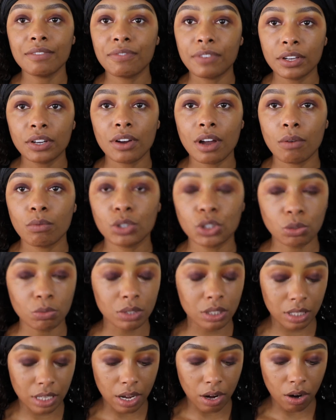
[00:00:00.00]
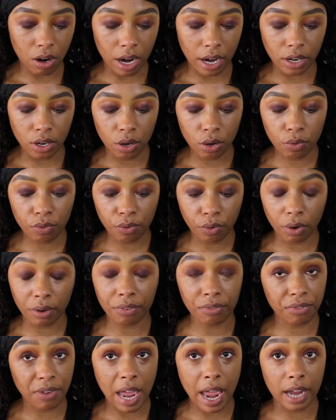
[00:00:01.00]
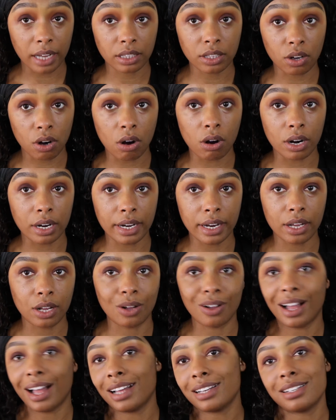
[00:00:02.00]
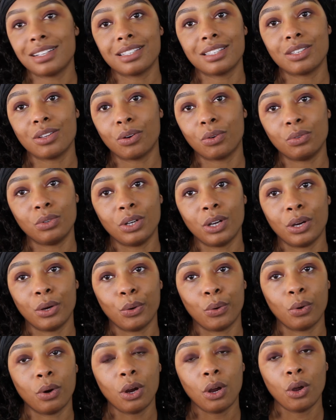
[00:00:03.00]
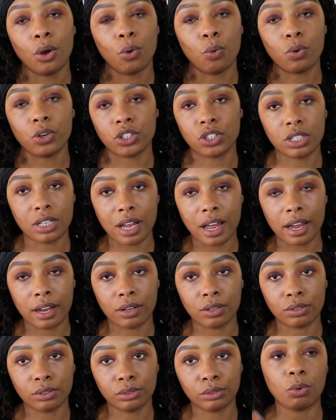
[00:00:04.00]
figure out which ones they are. I know for a fact they're Ardell. I just don't know which style.